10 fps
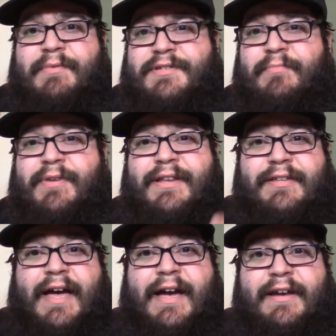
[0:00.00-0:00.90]
but somebody
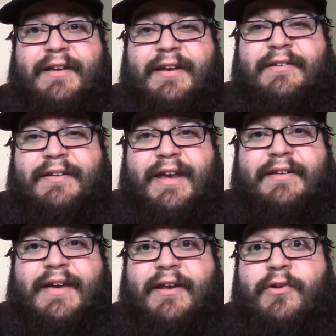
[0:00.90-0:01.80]
died
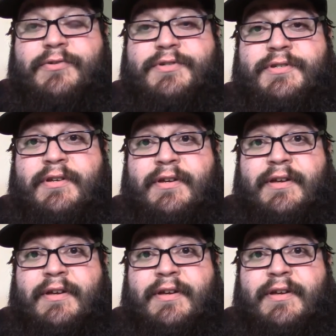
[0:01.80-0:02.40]
in that house.